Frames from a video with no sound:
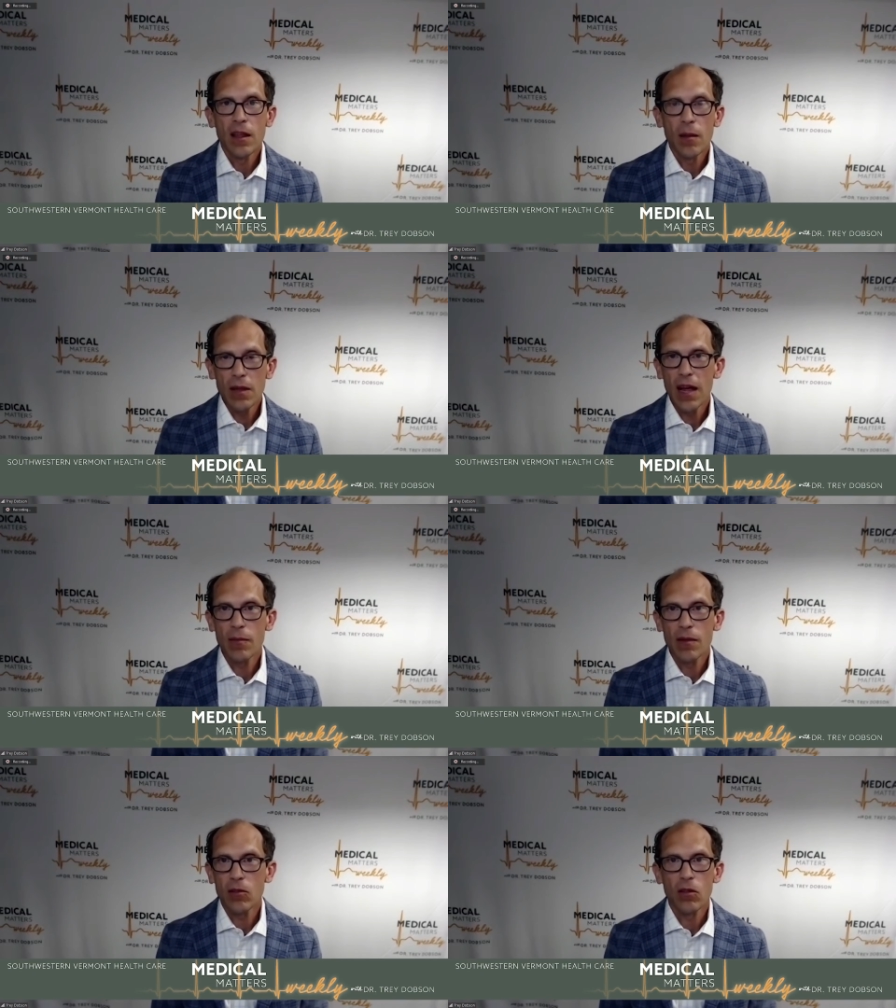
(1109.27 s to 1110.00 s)

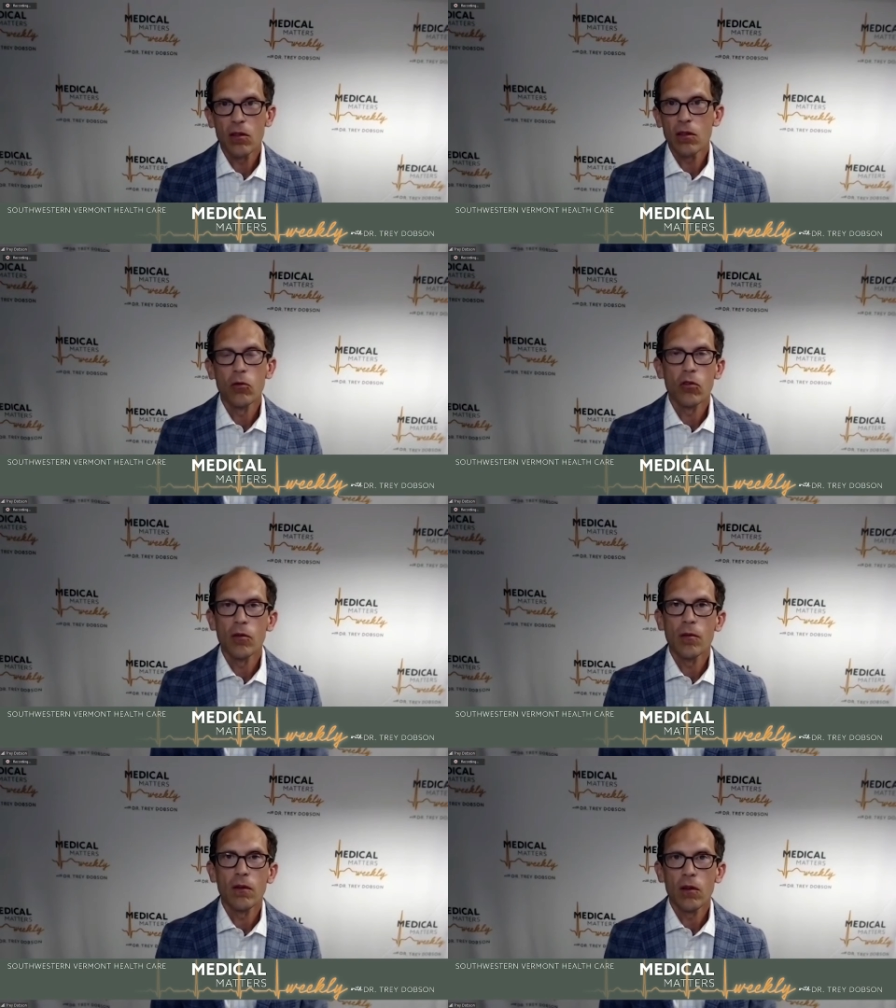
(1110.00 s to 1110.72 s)
Sometimes it's just
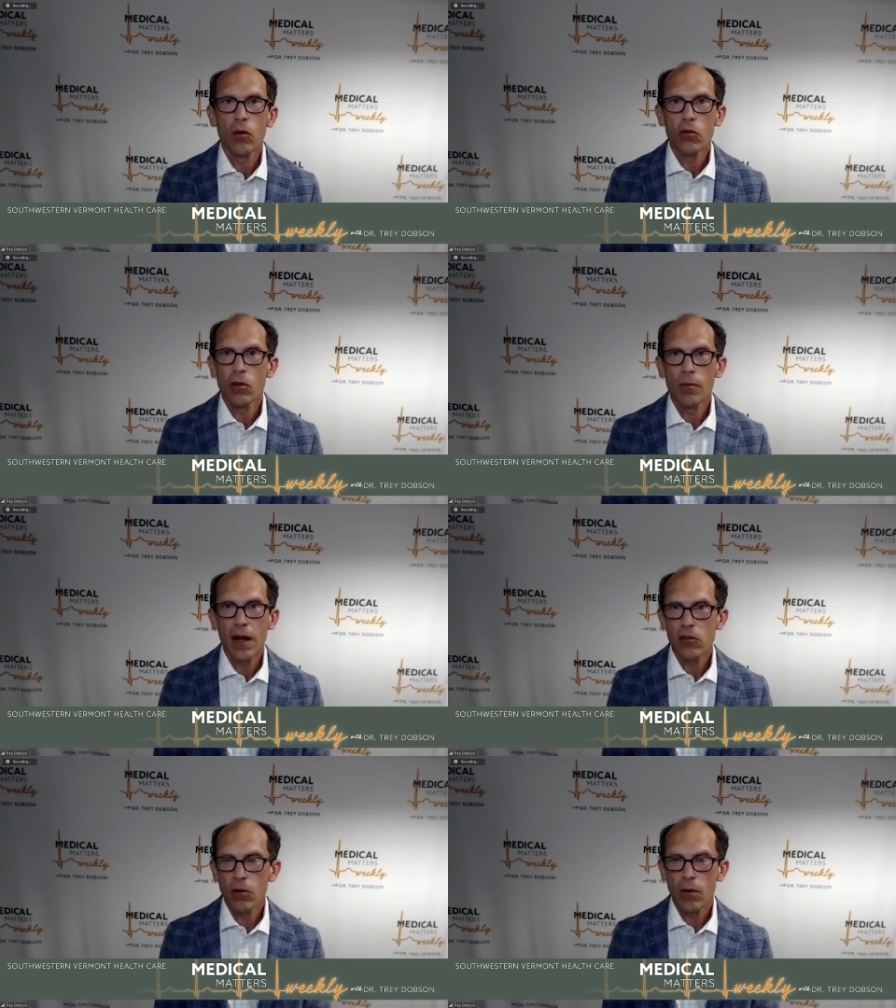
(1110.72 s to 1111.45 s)
social social
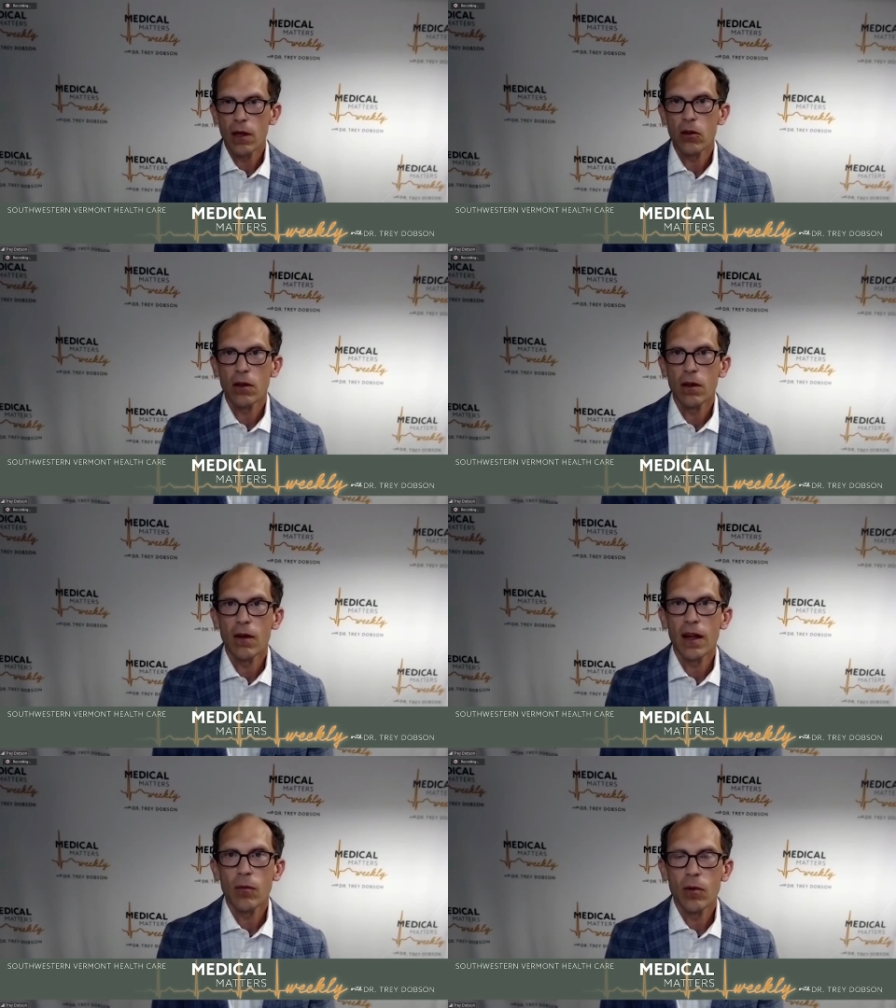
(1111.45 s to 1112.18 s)

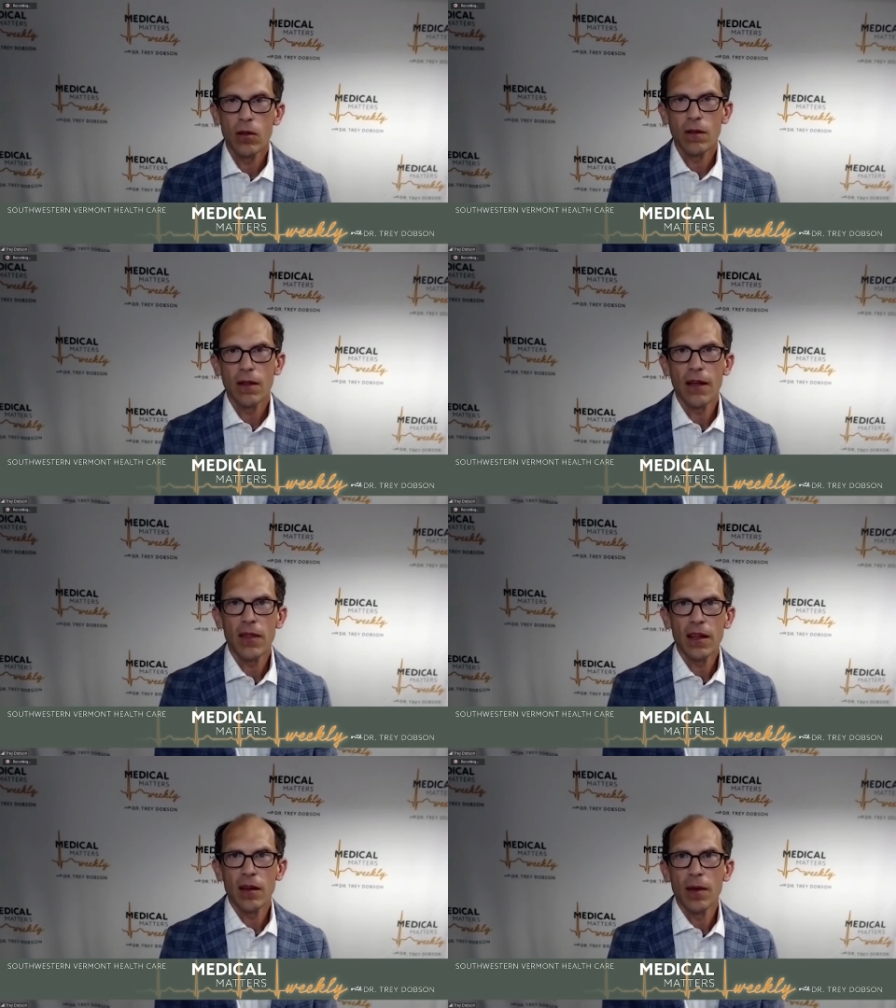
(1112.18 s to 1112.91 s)
maturation, right? Which is
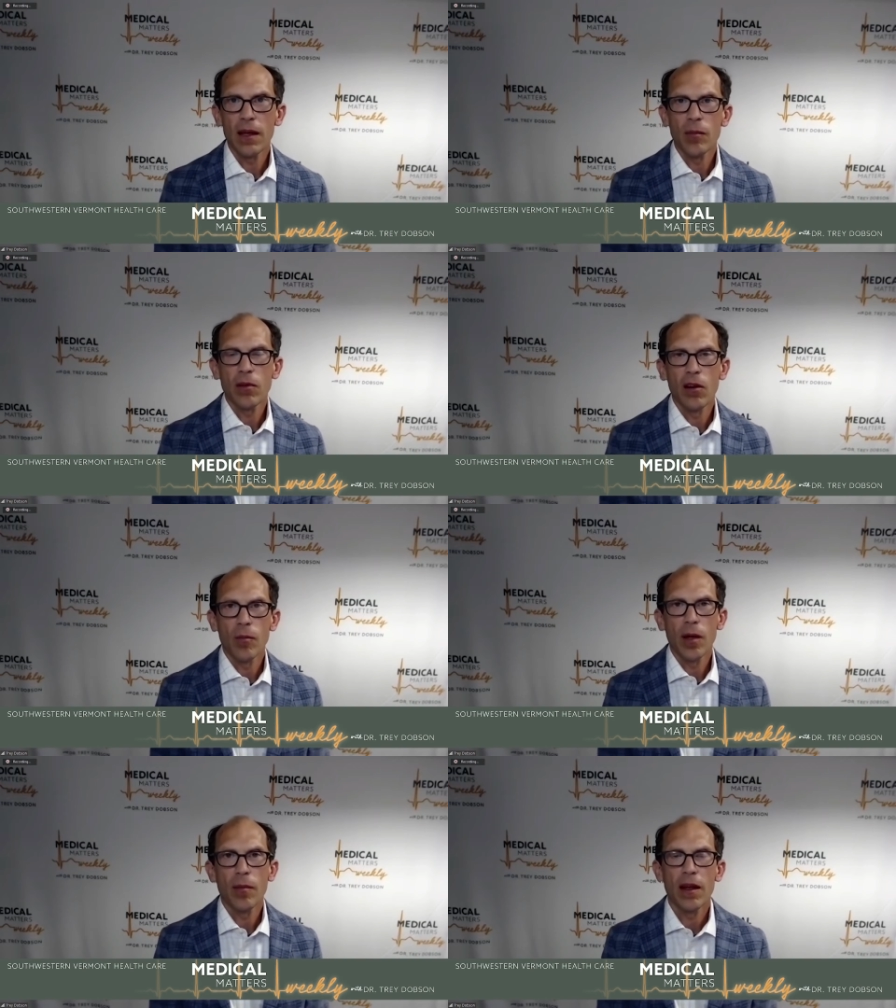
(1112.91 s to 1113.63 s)
I think a made up
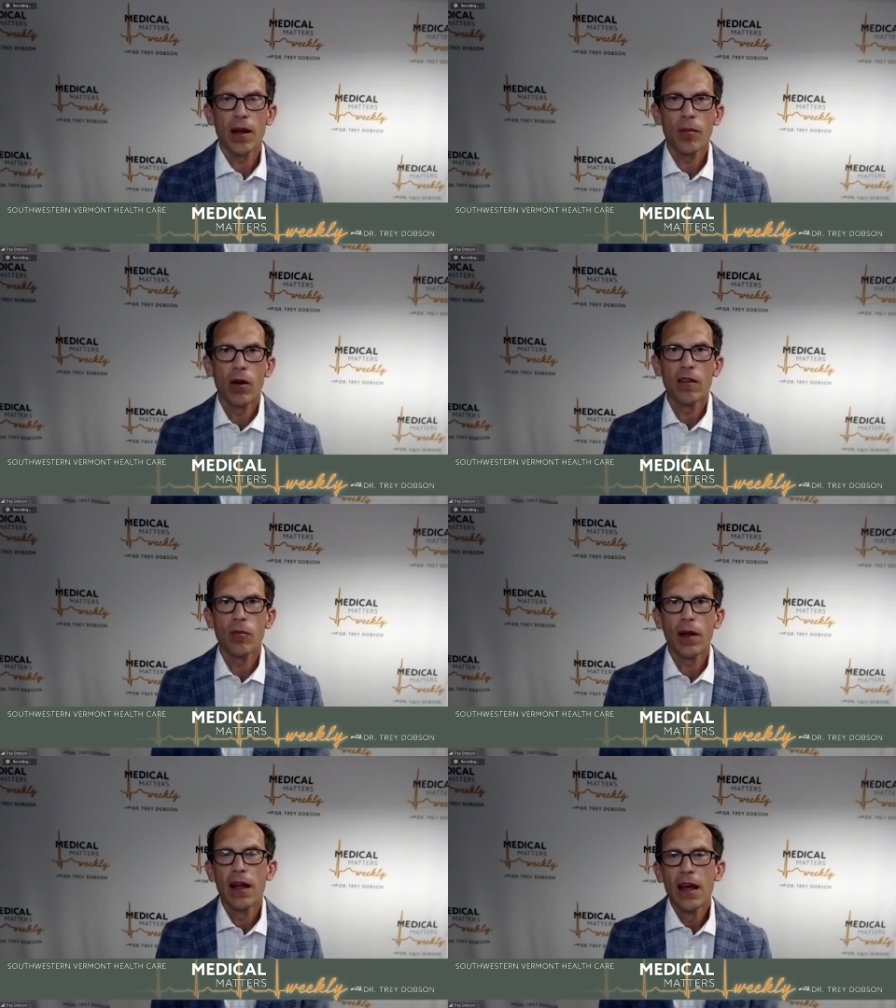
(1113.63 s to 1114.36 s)
term I made up
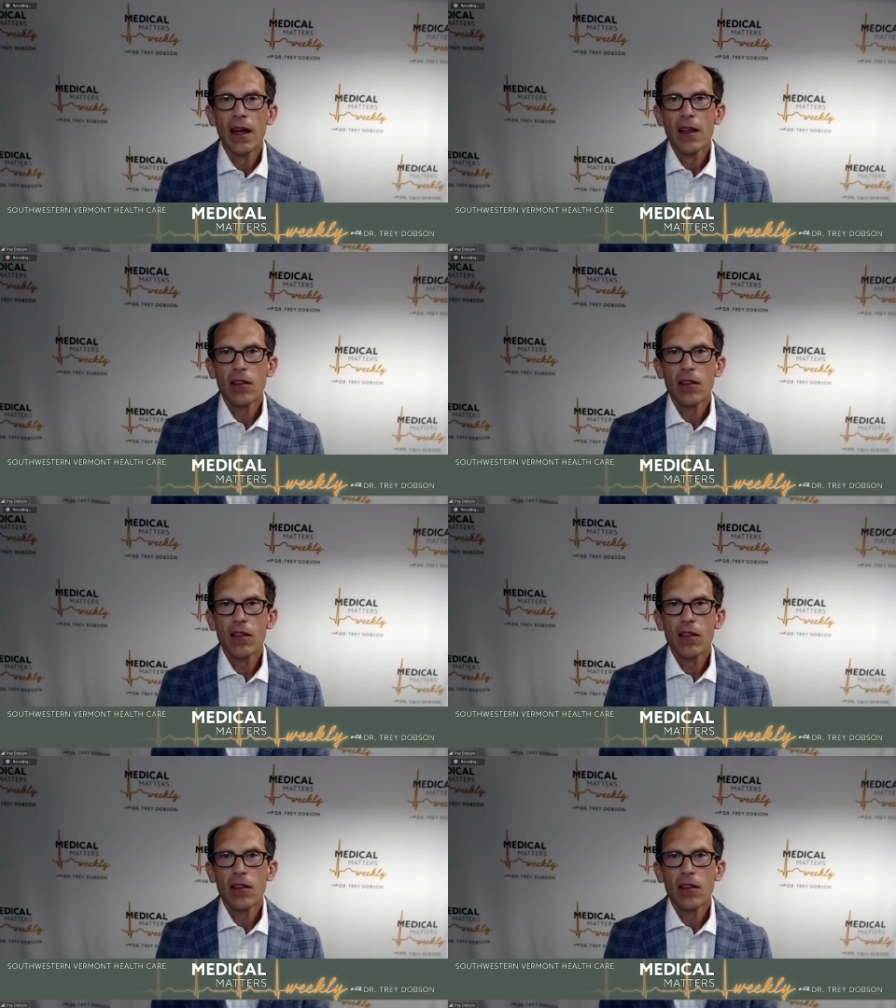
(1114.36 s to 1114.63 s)
once, but